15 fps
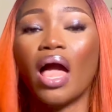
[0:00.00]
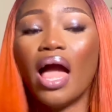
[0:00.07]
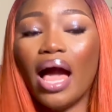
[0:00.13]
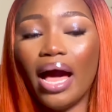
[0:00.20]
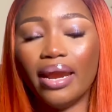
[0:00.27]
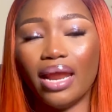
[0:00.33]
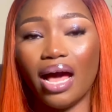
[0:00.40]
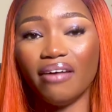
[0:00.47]

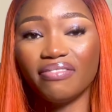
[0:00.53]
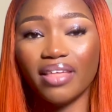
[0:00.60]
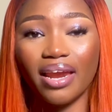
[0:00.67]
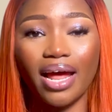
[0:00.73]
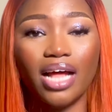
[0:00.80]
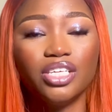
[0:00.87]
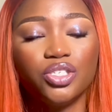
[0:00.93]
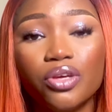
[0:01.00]
And after
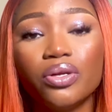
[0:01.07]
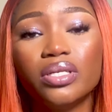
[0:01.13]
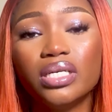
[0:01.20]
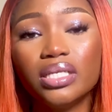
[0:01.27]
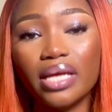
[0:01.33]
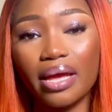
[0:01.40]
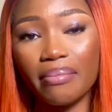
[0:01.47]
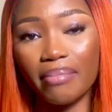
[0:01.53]
that, you
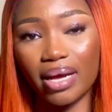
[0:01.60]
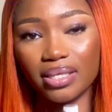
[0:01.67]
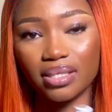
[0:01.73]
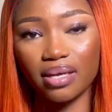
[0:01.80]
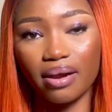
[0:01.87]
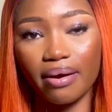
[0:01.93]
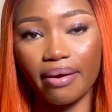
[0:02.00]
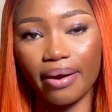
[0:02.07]
need a
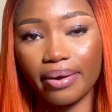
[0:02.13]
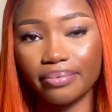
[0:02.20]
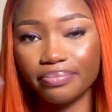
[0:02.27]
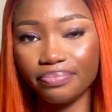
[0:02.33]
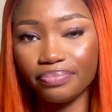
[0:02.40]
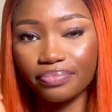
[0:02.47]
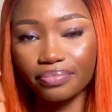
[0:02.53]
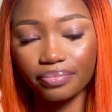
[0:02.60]

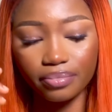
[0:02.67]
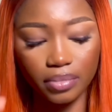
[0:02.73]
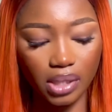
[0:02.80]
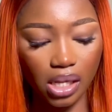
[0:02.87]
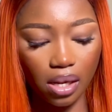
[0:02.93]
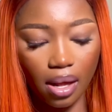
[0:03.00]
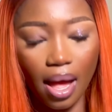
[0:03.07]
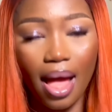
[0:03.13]
mascara,
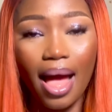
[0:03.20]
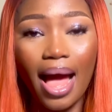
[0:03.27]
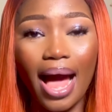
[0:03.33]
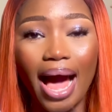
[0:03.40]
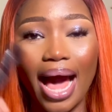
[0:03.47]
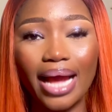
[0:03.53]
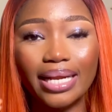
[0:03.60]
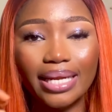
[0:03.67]

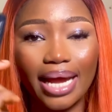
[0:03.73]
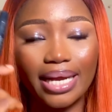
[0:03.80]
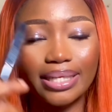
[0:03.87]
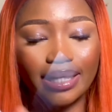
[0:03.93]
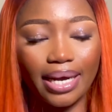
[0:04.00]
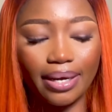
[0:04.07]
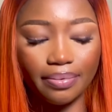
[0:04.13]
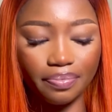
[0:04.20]

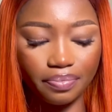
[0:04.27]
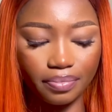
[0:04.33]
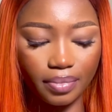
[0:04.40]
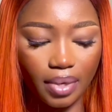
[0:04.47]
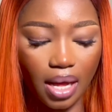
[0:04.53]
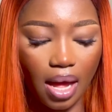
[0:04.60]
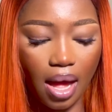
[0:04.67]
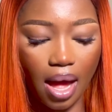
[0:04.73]
eyeliner,
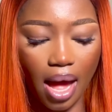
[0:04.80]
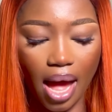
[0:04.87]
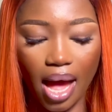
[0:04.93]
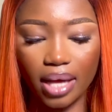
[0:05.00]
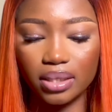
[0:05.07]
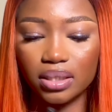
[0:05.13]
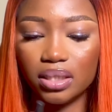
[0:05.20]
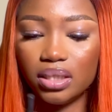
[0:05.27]

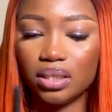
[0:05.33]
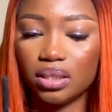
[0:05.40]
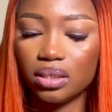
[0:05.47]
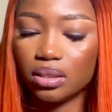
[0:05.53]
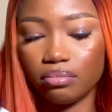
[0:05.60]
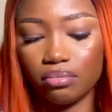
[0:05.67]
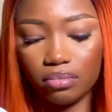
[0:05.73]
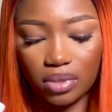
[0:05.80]
and
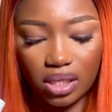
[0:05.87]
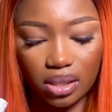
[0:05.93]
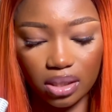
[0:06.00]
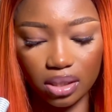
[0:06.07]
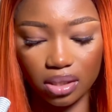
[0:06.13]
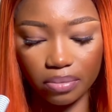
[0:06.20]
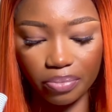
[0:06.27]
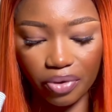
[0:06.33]
this
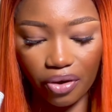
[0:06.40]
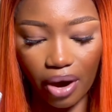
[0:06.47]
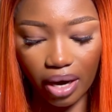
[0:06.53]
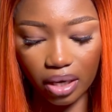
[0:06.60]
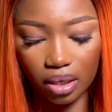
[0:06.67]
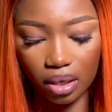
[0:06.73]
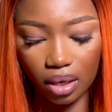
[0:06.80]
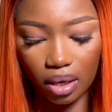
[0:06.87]
is the
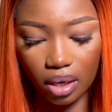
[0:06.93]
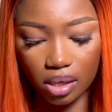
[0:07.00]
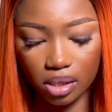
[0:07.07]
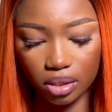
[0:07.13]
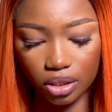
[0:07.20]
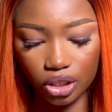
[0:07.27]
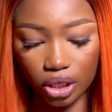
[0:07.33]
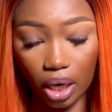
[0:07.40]
Miracle
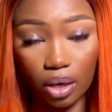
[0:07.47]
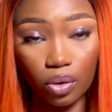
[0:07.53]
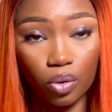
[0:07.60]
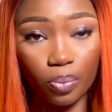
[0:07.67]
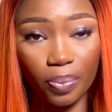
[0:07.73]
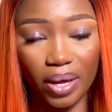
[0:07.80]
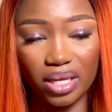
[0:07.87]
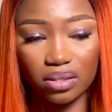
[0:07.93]

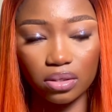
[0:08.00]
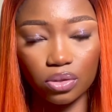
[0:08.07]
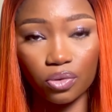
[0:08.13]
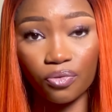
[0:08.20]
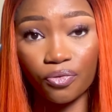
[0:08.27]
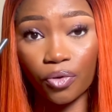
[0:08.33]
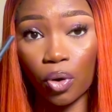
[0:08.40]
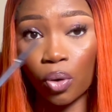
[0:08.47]
Charcoal Pencil
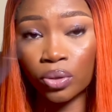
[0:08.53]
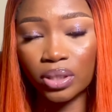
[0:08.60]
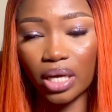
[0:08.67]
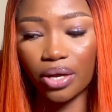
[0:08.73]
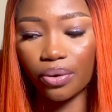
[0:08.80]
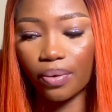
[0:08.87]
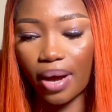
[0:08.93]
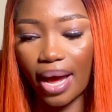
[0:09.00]
for under
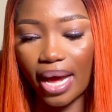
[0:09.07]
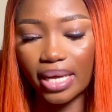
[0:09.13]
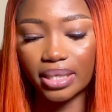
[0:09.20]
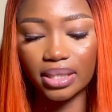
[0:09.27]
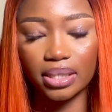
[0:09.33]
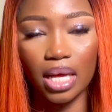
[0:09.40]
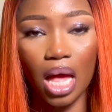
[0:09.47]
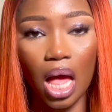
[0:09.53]
your
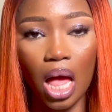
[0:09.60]
eyes.